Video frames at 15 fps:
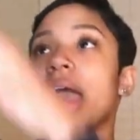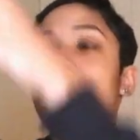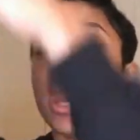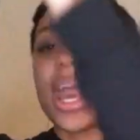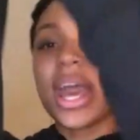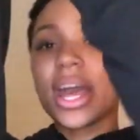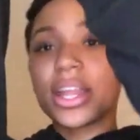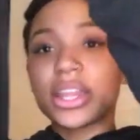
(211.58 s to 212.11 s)

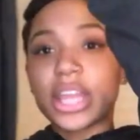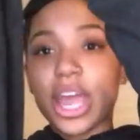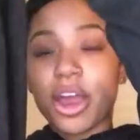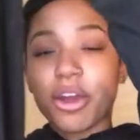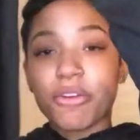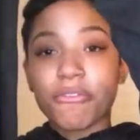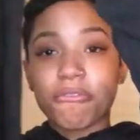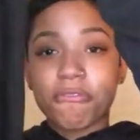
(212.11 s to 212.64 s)
and
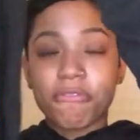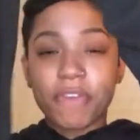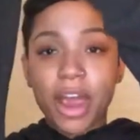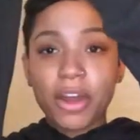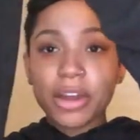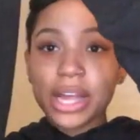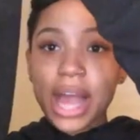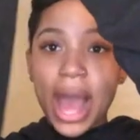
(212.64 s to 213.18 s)
they're
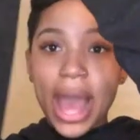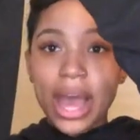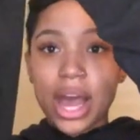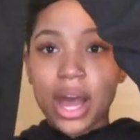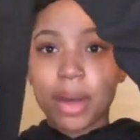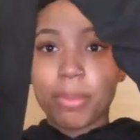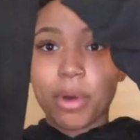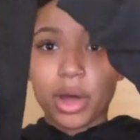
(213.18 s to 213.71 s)
very
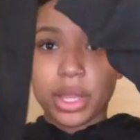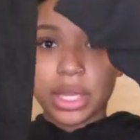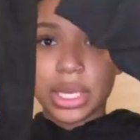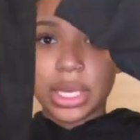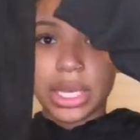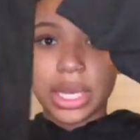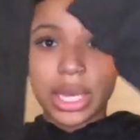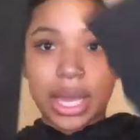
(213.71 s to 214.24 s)
high up on
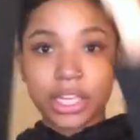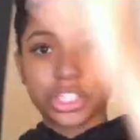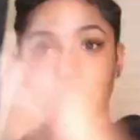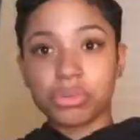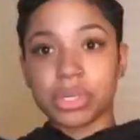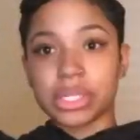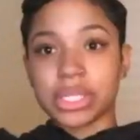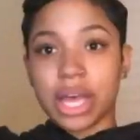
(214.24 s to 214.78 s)
the knee. As
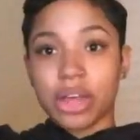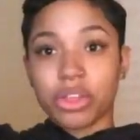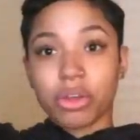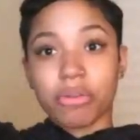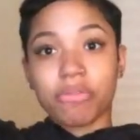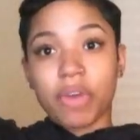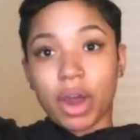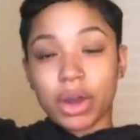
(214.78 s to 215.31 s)
you can tell,
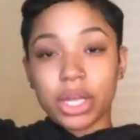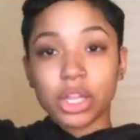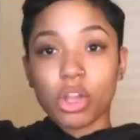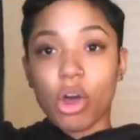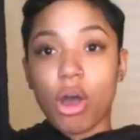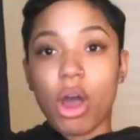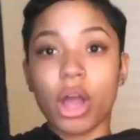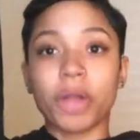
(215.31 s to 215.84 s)
they're very
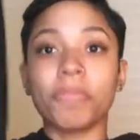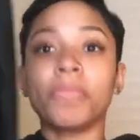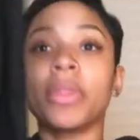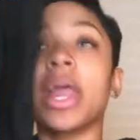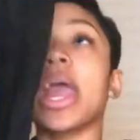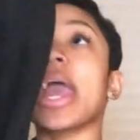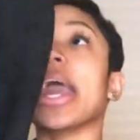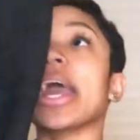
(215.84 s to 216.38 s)
long.
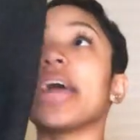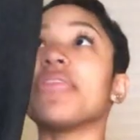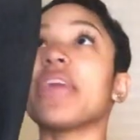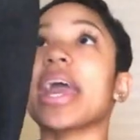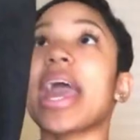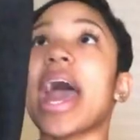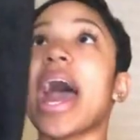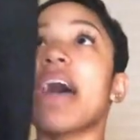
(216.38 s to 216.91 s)
And
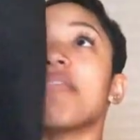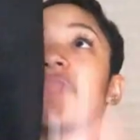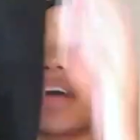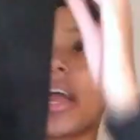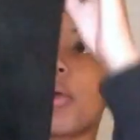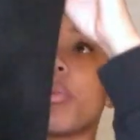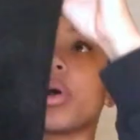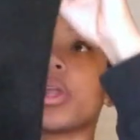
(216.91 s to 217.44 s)
they have like